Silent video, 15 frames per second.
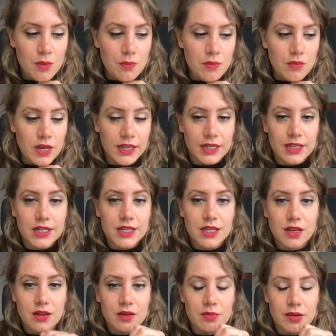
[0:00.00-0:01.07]
Luckily,
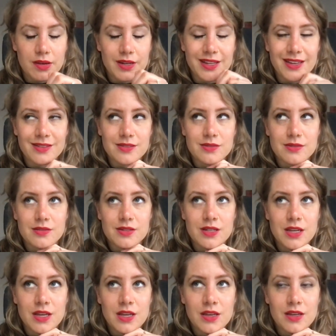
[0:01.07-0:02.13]
apparently, he has not
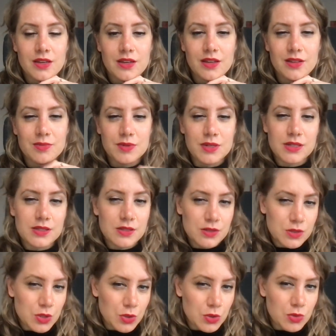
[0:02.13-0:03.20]
experienced
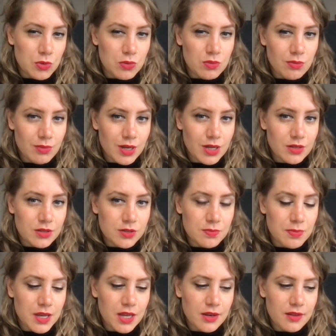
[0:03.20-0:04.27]
too much
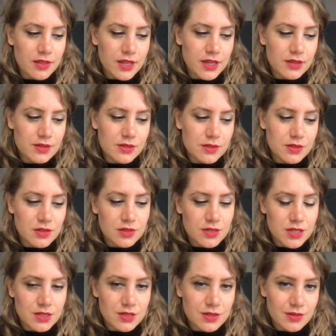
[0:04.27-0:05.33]
bad things because
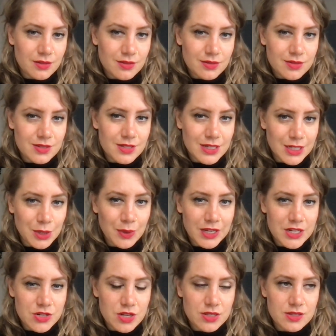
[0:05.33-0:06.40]
he's still quite
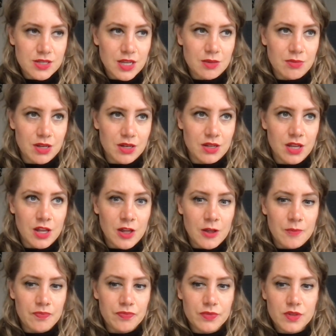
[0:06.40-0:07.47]
trusting, but
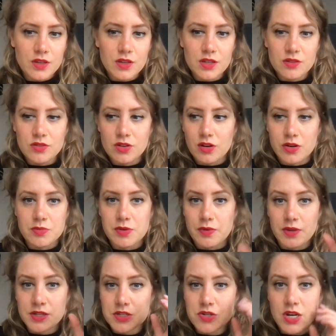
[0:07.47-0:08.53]
he's horrible
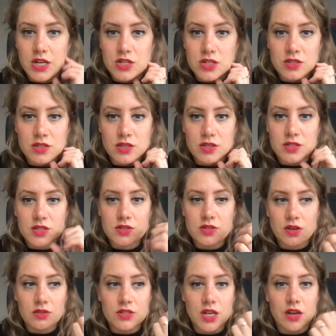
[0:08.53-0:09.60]
with strangers because he's
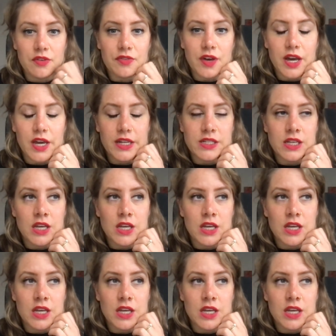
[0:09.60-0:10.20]
so terrified.